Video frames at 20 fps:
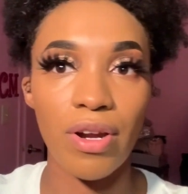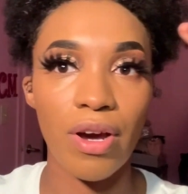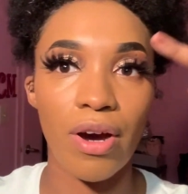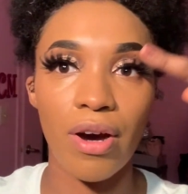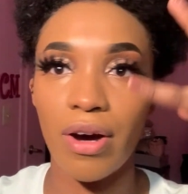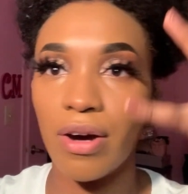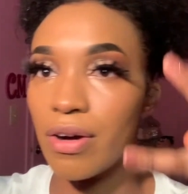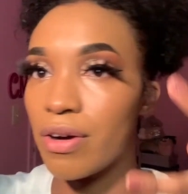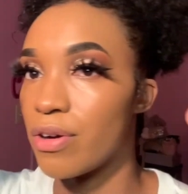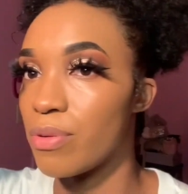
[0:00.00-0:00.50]

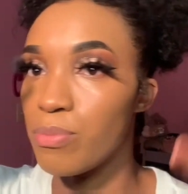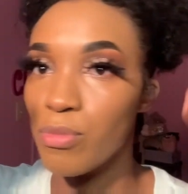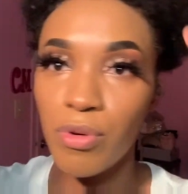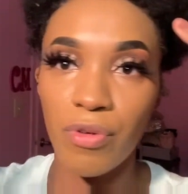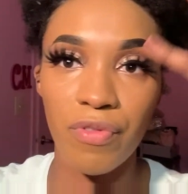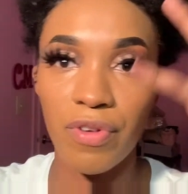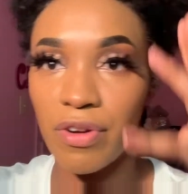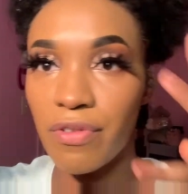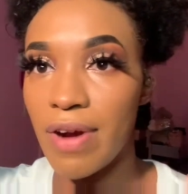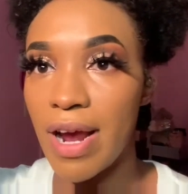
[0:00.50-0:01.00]

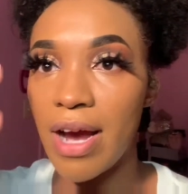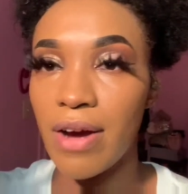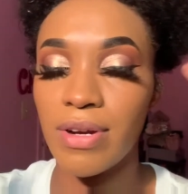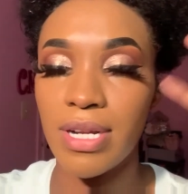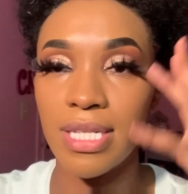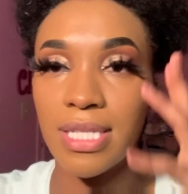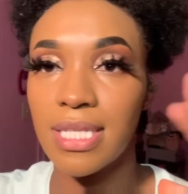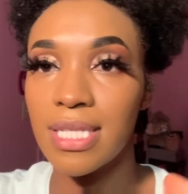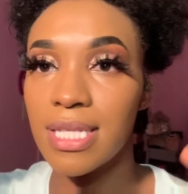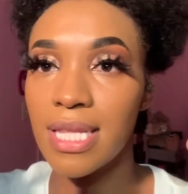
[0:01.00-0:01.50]
around
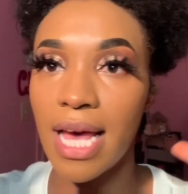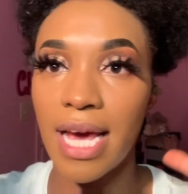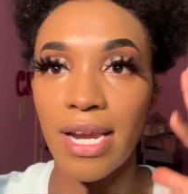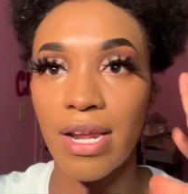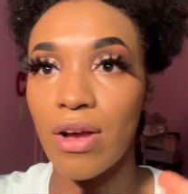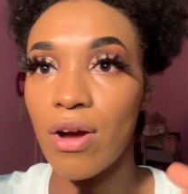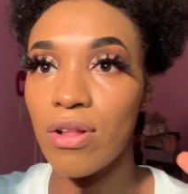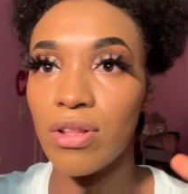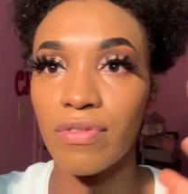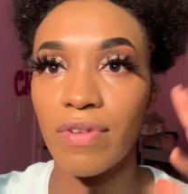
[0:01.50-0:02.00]
and
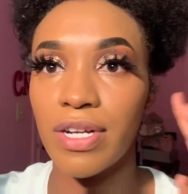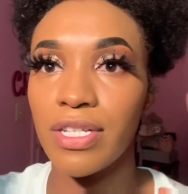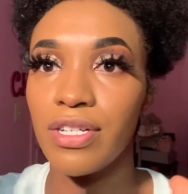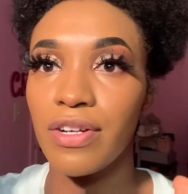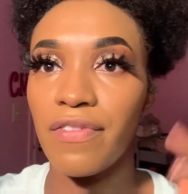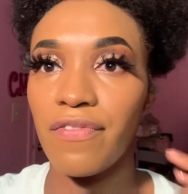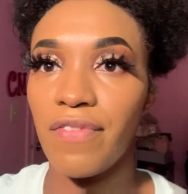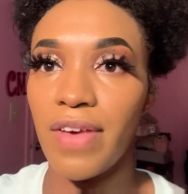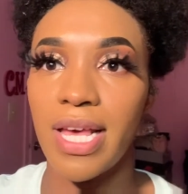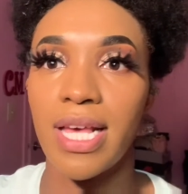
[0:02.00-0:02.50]
sliding all around
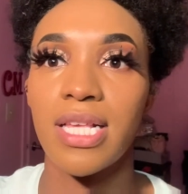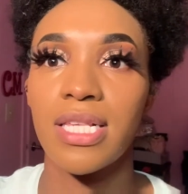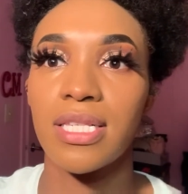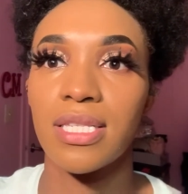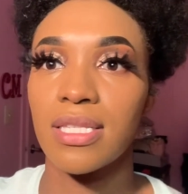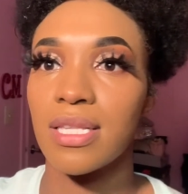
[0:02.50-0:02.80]
your face.